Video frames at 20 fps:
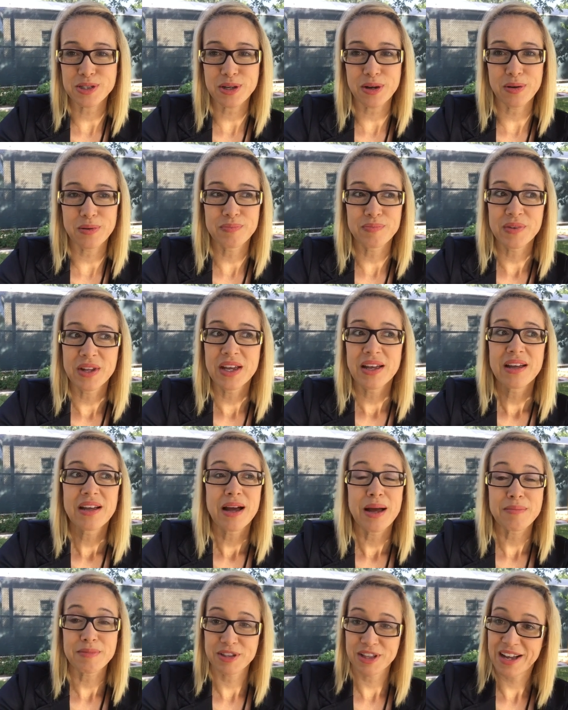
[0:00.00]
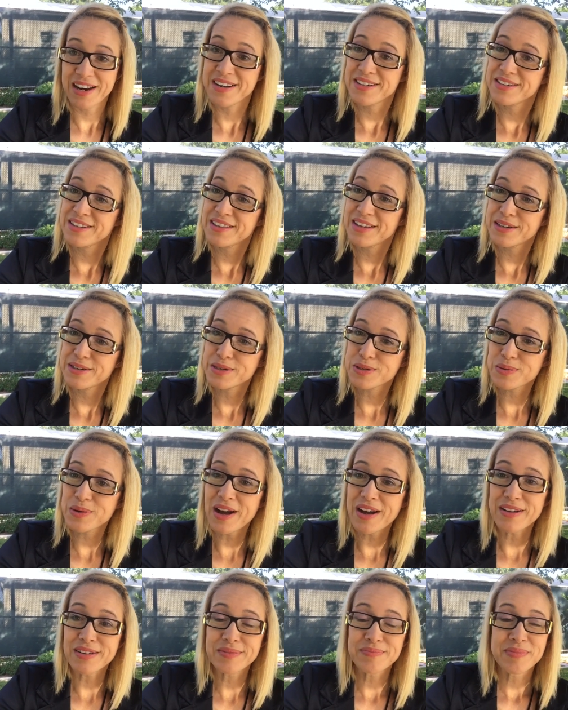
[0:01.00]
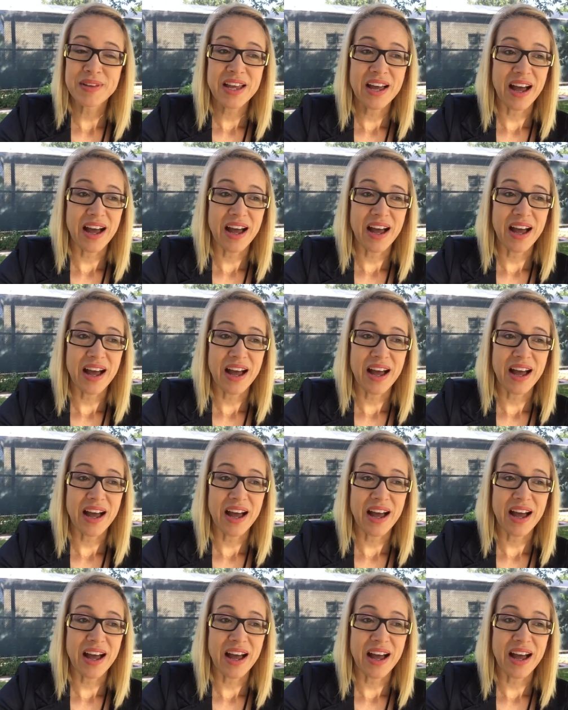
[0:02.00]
so I'm glad I did that as well.